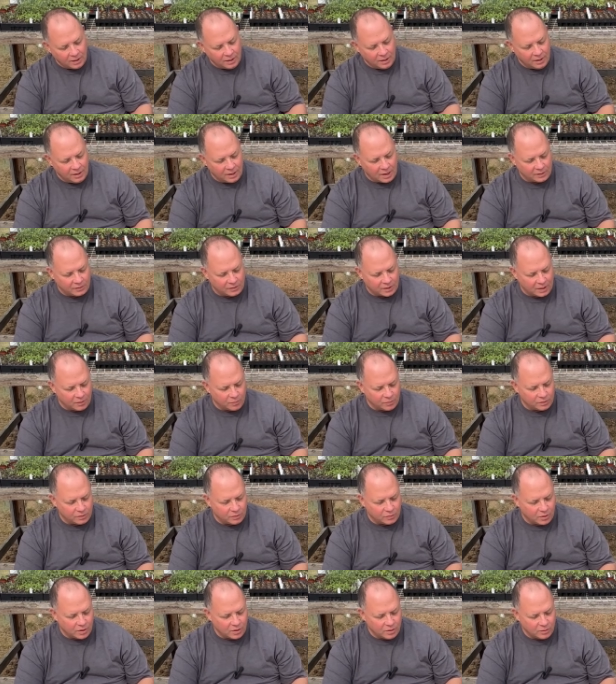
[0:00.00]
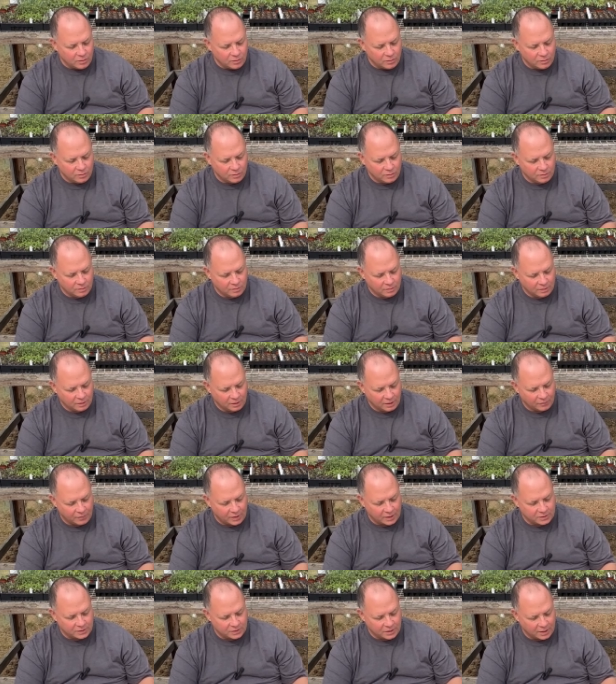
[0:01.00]
and that thing would grow
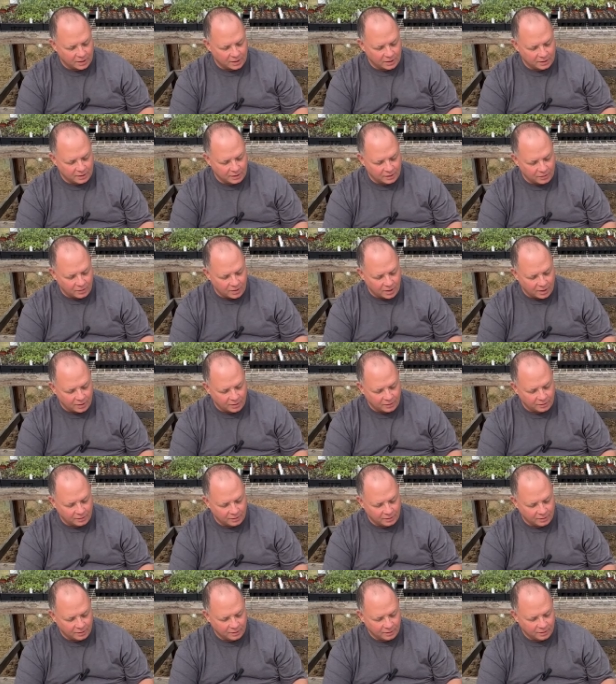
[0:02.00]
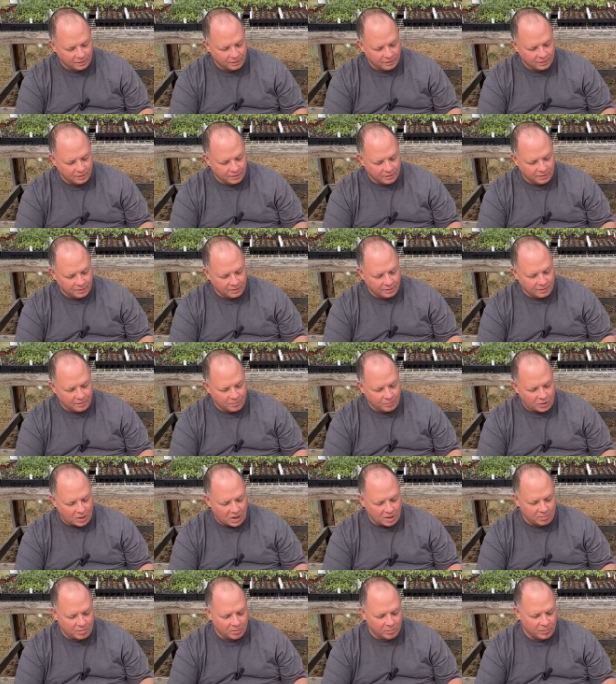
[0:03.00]
if I stuck it in the ground.
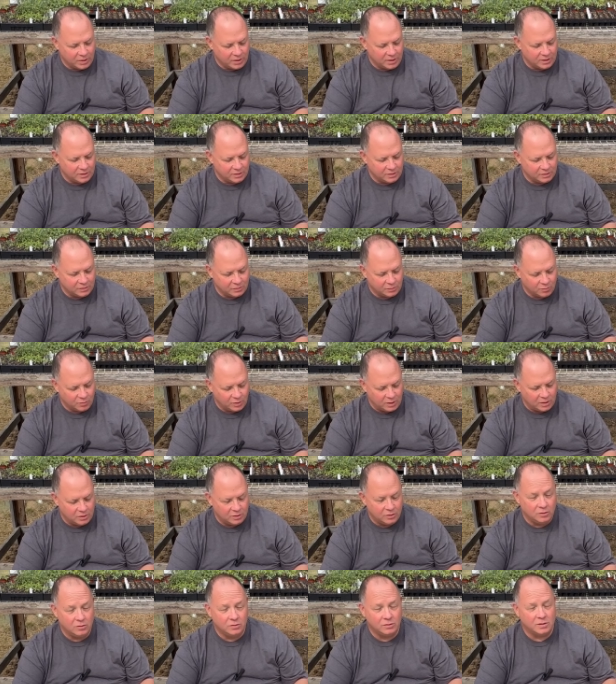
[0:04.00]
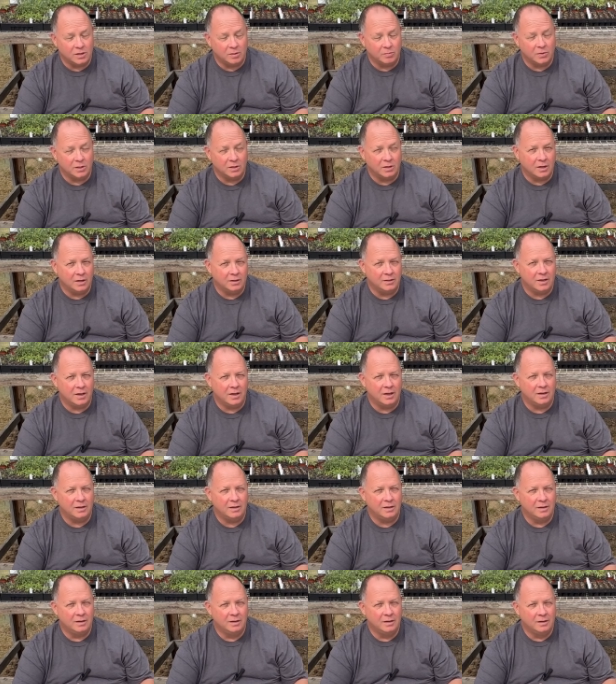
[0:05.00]
Problem is, when you do something like
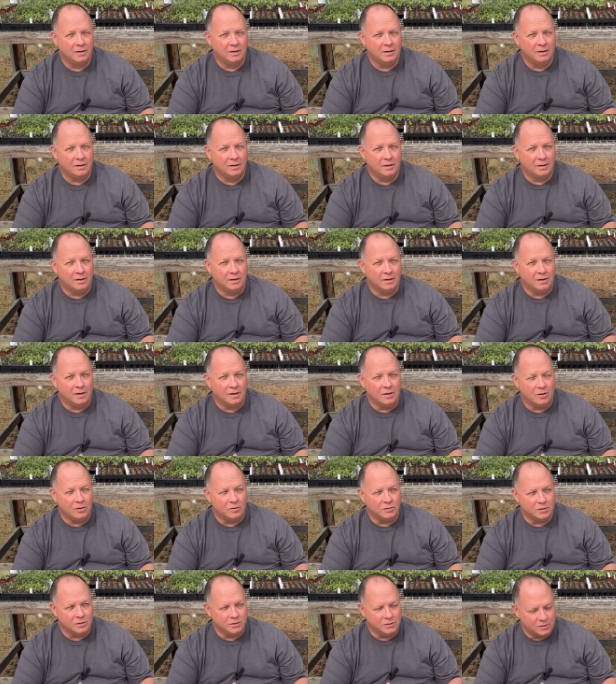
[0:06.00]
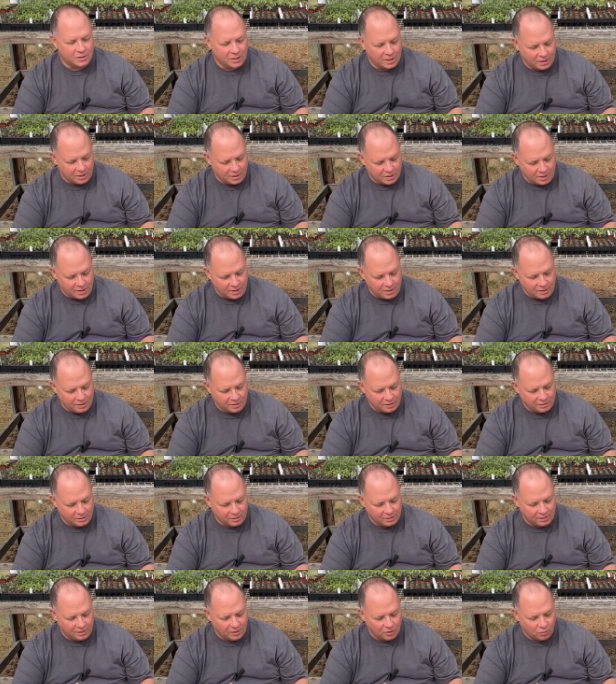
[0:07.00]
that, in all sincerity,
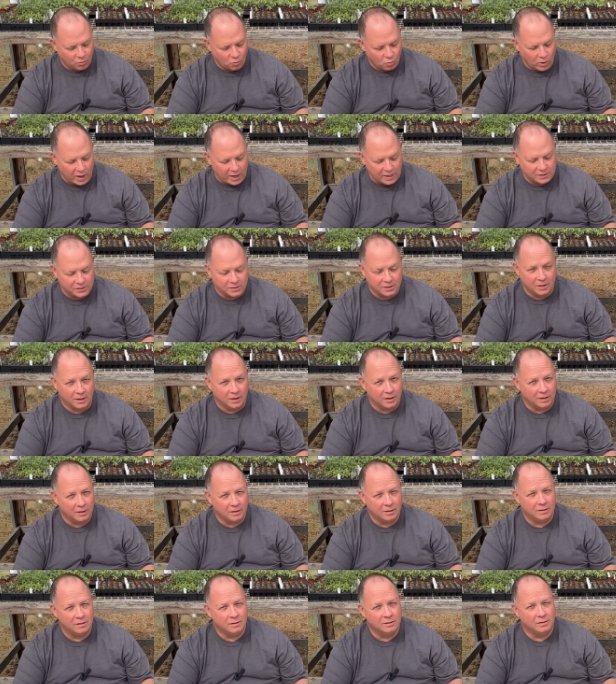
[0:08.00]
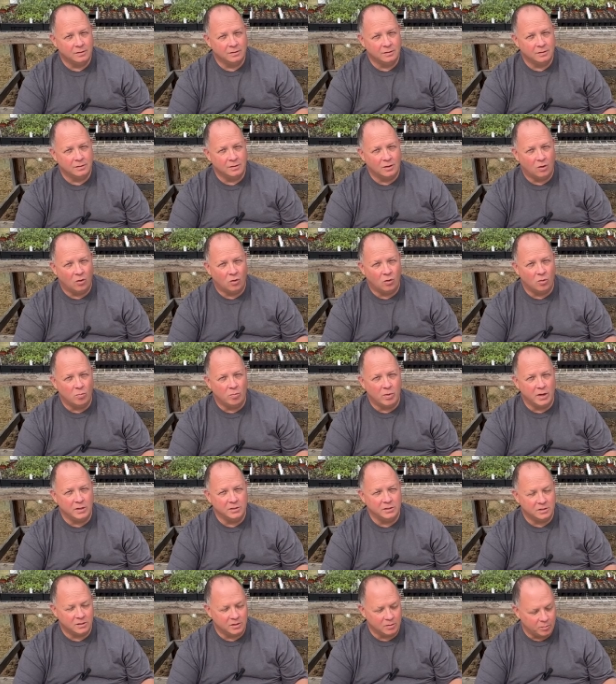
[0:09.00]
you're wasting a whole
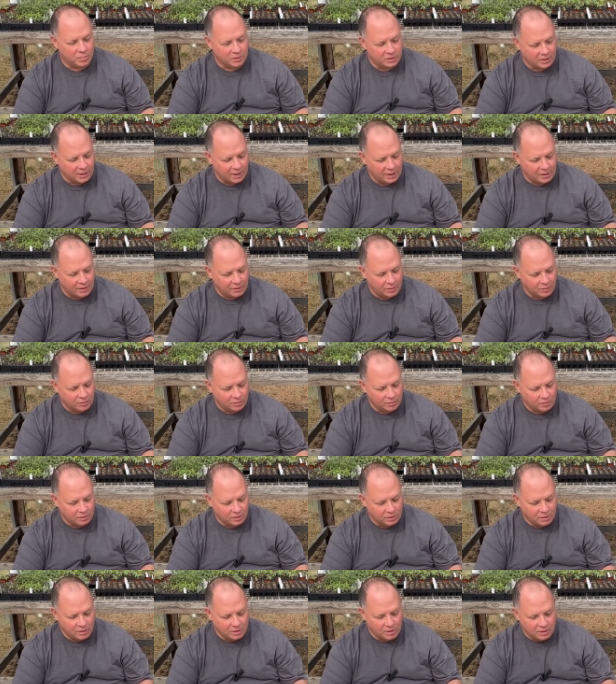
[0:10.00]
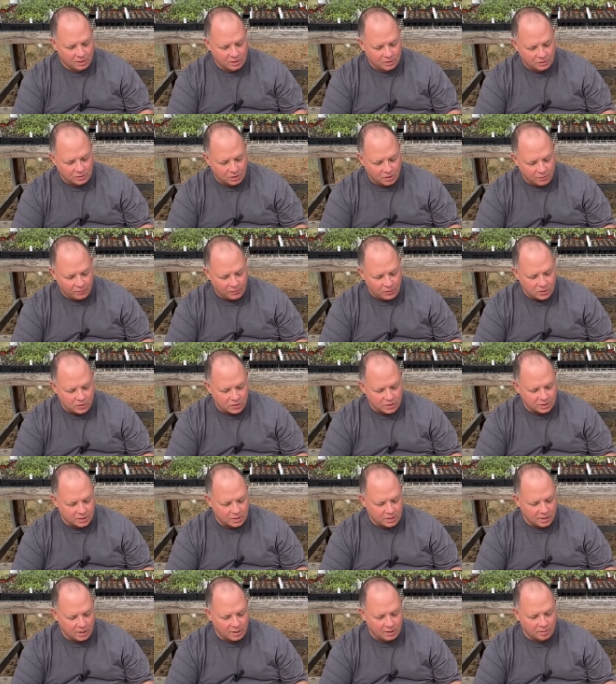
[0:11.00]
bunch of the potato. So if you
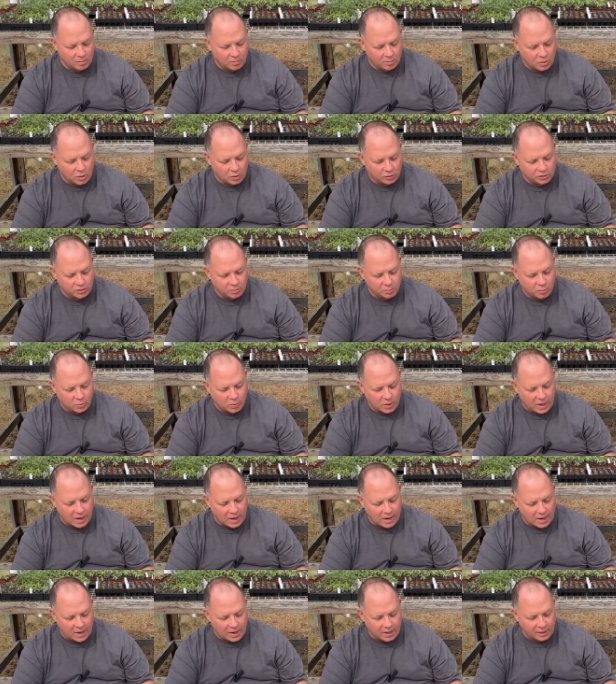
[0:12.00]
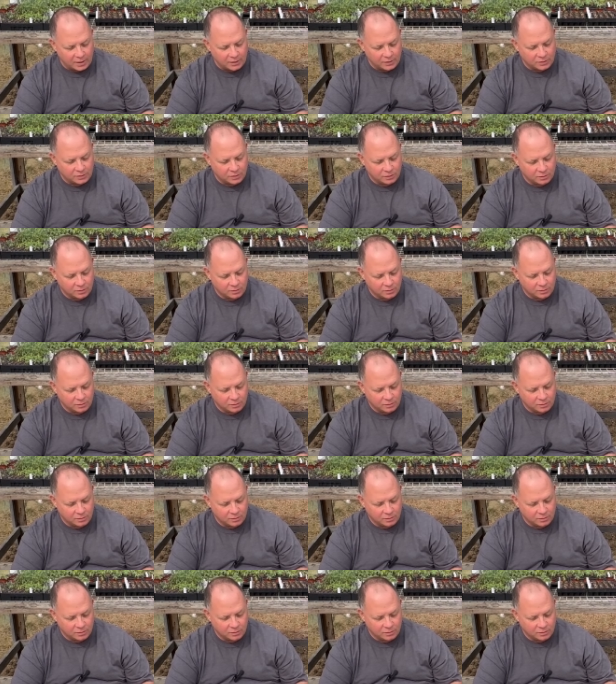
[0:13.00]
can cut multiple eyes,